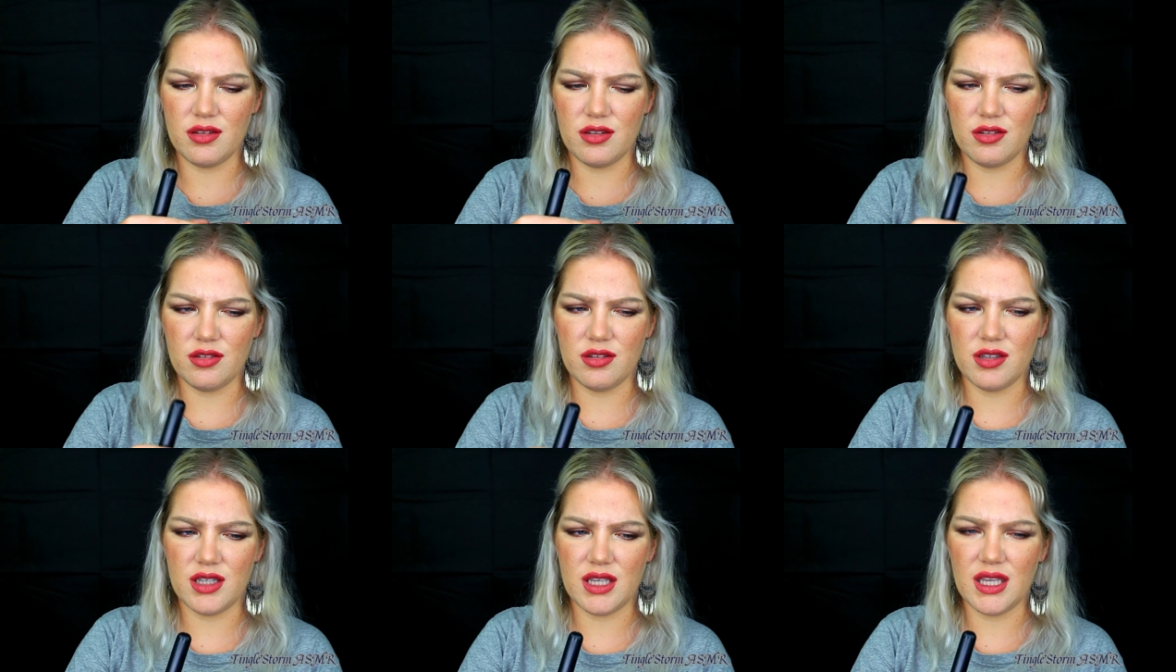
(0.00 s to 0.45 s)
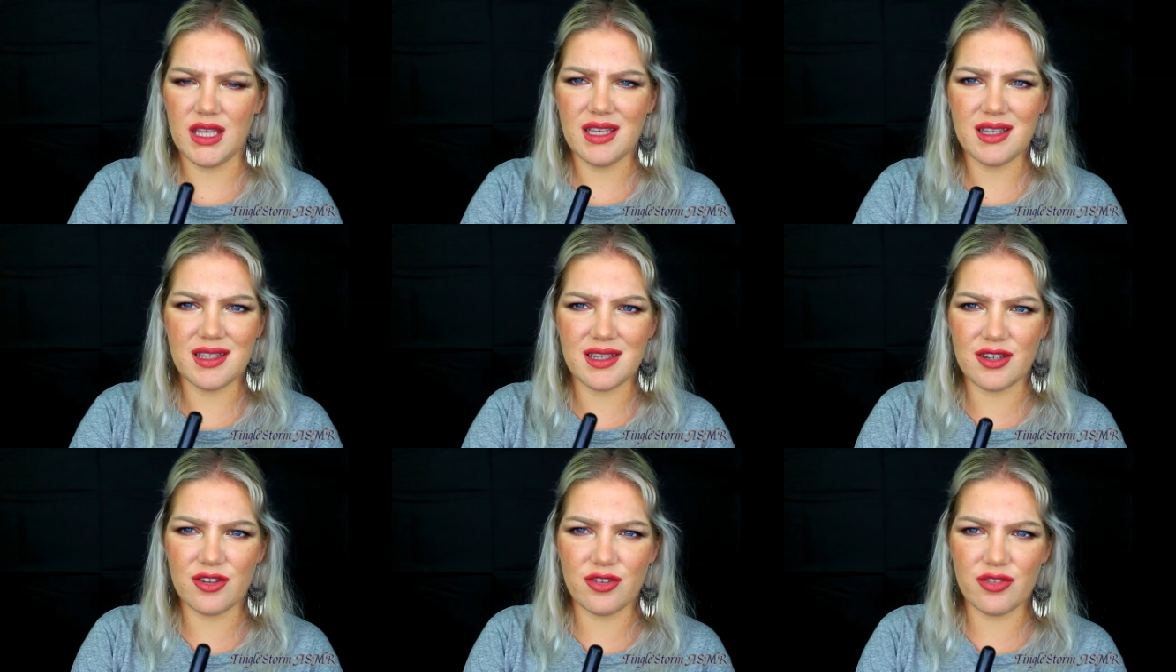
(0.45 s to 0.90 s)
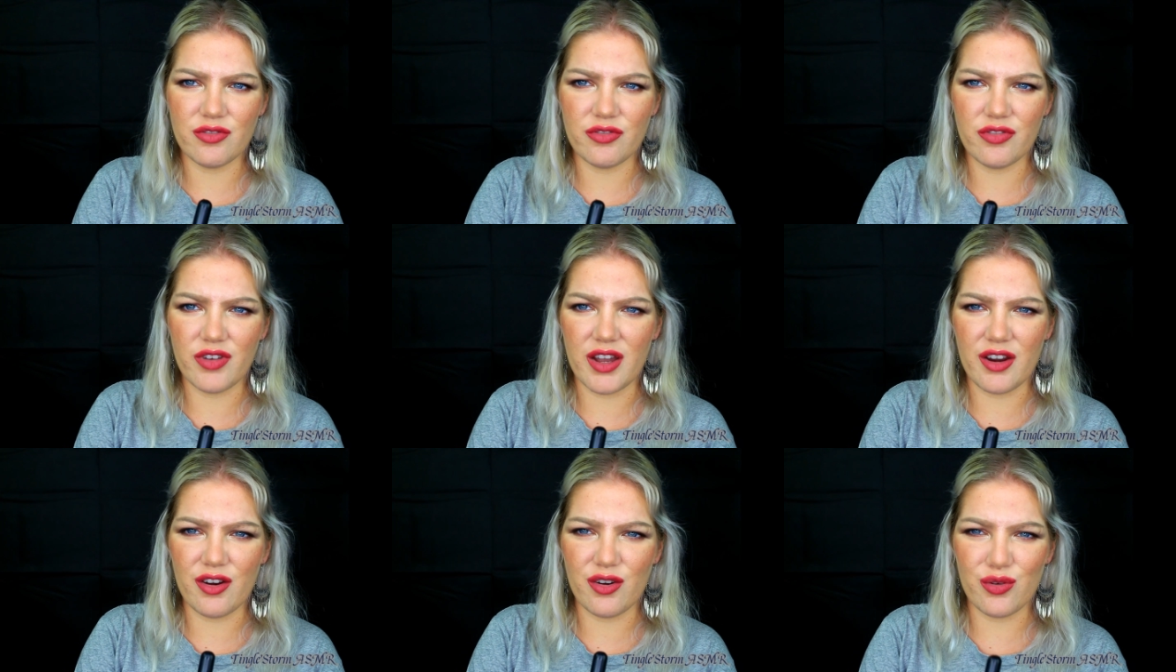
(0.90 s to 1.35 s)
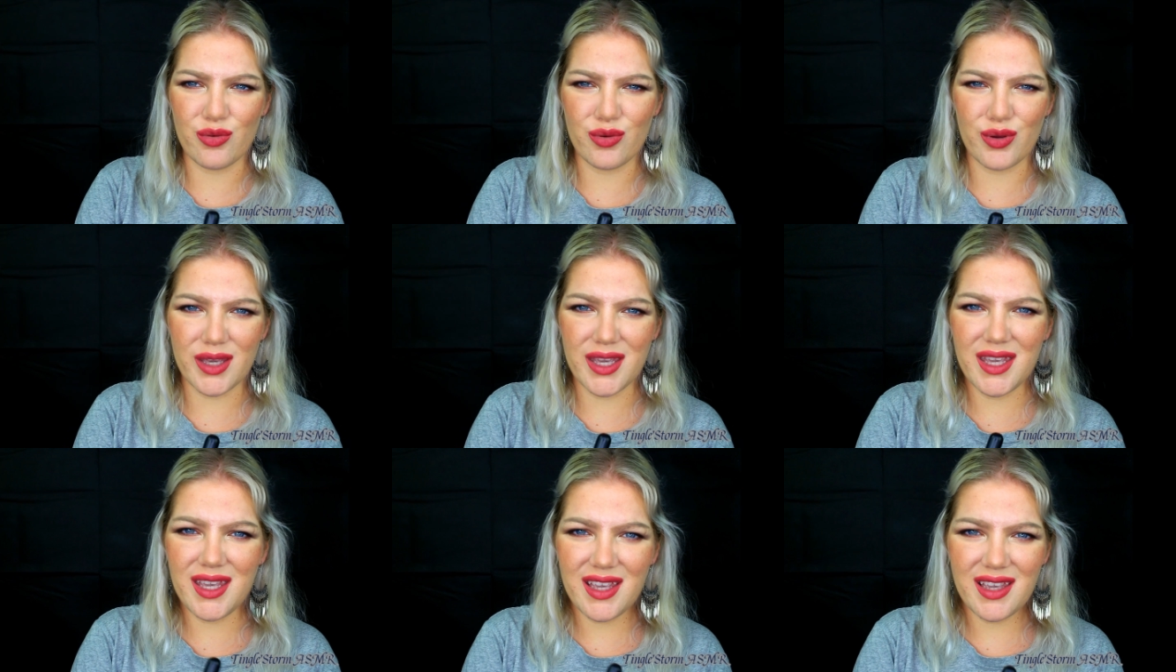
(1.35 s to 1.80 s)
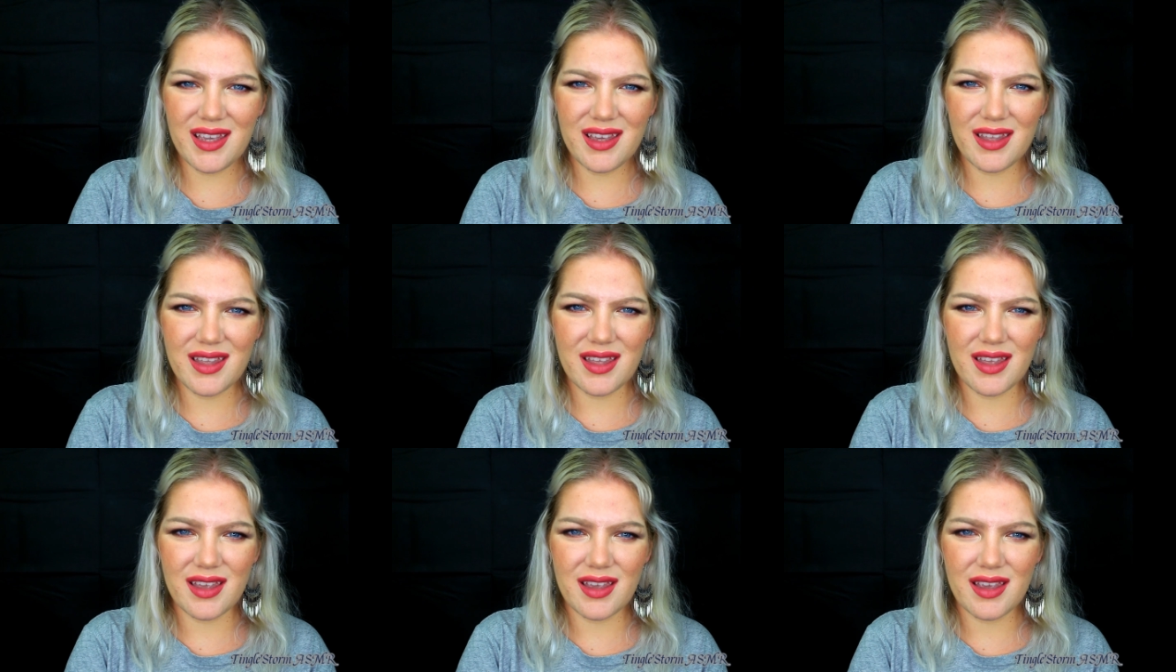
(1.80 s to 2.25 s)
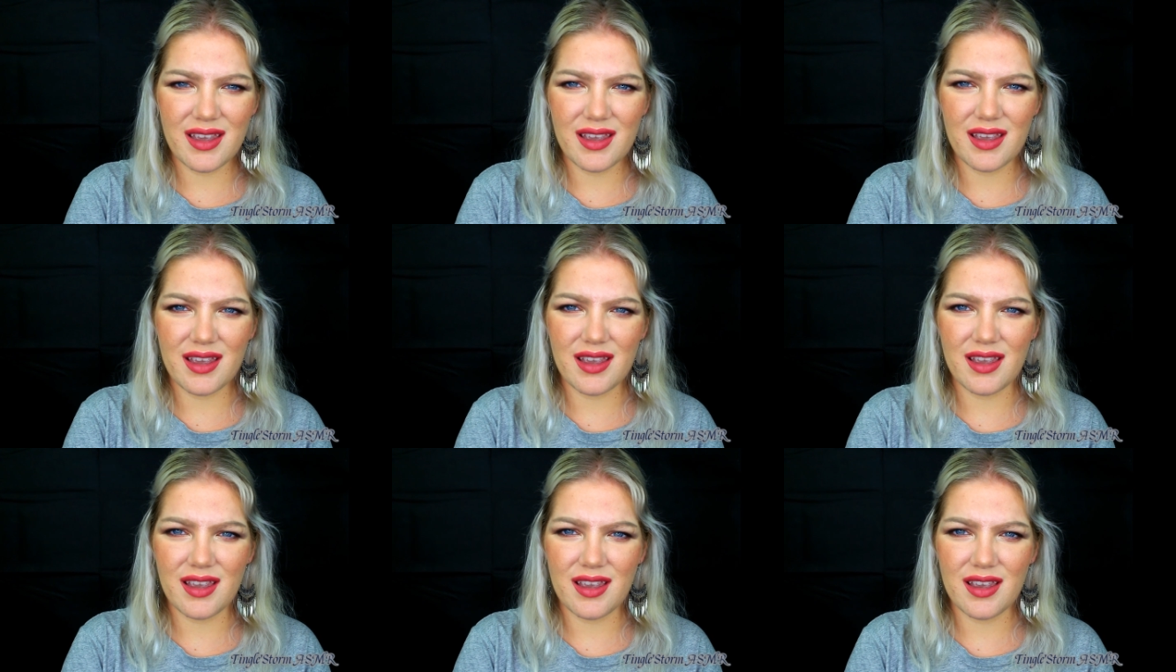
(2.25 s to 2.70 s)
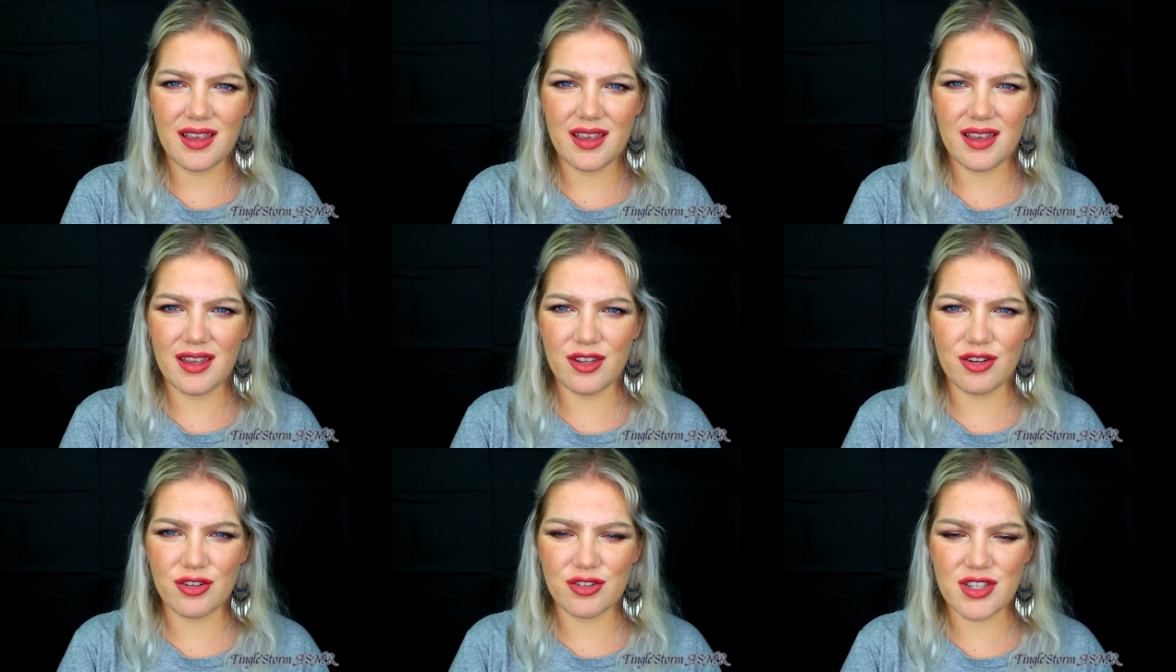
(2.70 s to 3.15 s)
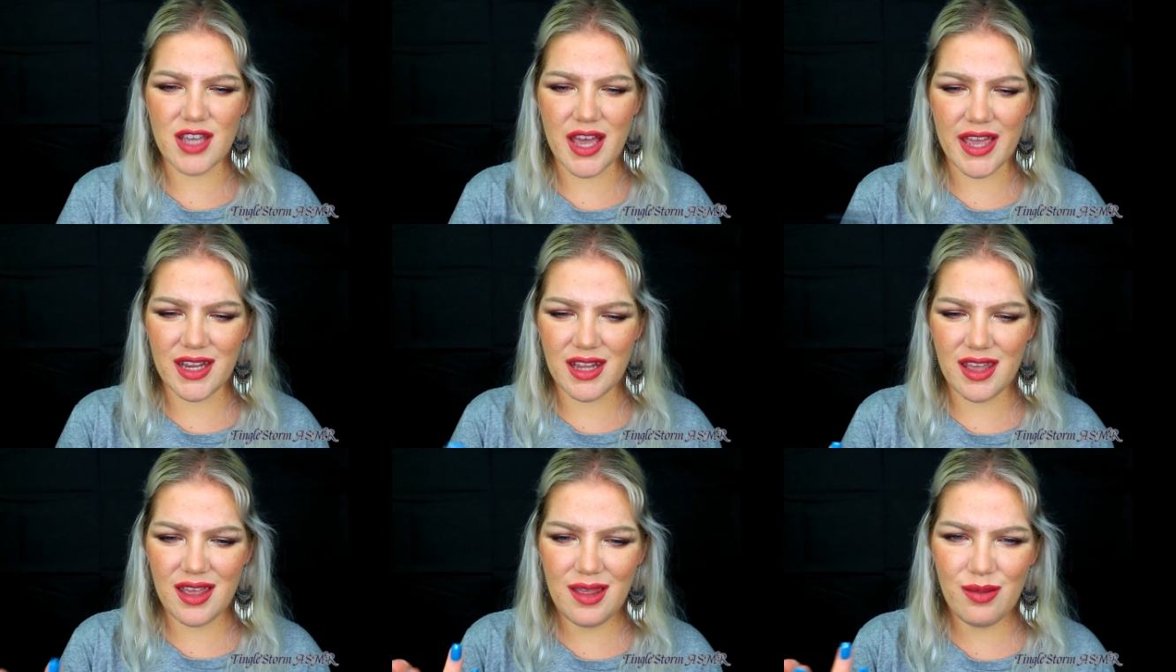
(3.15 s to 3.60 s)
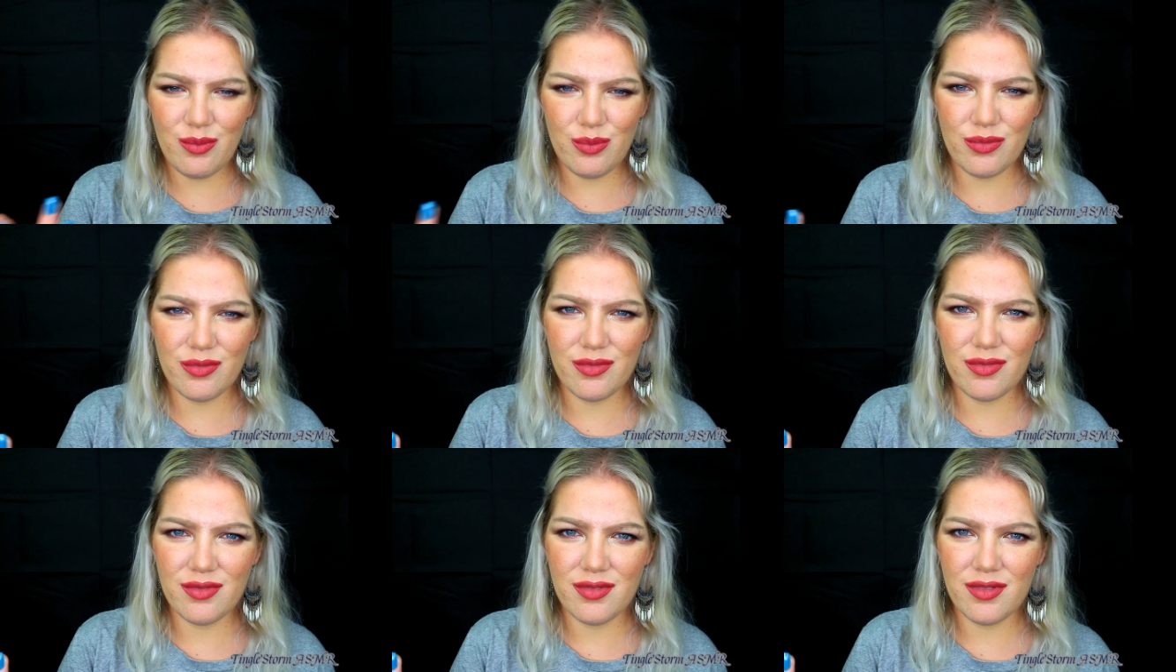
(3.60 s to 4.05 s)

You can't go far away. You're tied up?